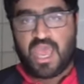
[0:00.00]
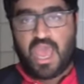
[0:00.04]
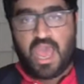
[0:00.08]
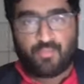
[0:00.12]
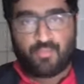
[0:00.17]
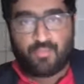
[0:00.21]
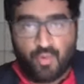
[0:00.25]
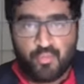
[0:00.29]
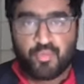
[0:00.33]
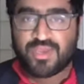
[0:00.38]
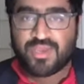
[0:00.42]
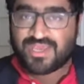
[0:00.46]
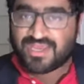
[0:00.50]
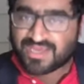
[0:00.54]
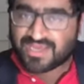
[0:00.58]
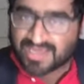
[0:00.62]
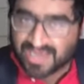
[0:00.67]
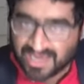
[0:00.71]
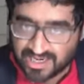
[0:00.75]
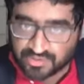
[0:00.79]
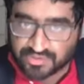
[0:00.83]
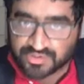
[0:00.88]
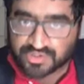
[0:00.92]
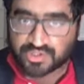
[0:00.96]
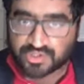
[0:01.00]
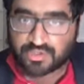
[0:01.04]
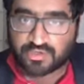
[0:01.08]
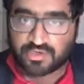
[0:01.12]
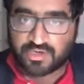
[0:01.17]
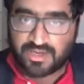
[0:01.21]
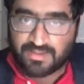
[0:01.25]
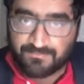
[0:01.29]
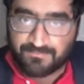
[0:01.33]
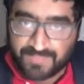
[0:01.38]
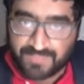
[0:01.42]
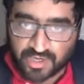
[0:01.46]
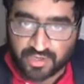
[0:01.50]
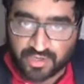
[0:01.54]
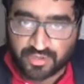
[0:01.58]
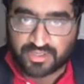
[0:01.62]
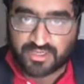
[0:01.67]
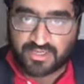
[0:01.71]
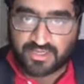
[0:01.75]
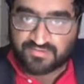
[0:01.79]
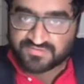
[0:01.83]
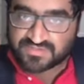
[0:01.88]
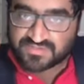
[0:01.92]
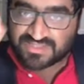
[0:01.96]
And when we encounter
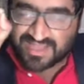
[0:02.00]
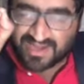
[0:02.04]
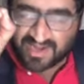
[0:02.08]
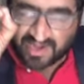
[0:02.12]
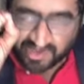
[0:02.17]
imperatives that